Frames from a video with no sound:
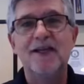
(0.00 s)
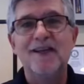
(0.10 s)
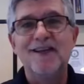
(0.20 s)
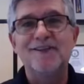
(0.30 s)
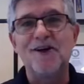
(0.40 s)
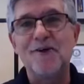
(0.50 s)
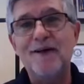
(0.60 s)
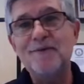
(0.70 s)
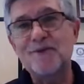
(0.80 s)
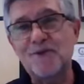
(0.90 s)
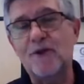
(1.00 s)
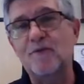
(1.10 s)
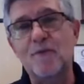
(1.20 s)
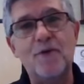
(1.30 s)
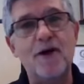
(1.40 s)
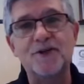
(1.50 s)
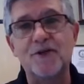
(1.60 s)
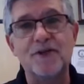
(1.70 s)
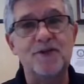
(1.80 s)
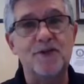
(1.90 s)
So I've been struggling with
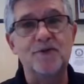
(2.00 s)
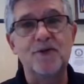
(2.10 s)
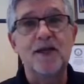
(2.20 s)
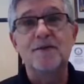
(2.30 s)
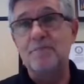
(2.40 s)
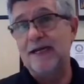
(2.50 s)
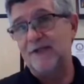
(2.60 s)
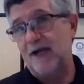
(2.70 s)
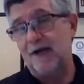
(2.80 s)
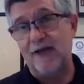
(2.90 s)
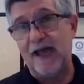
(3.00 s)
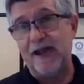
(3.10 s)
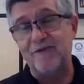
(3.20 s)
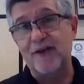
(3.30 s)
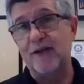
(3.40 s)
posture issues my entire life.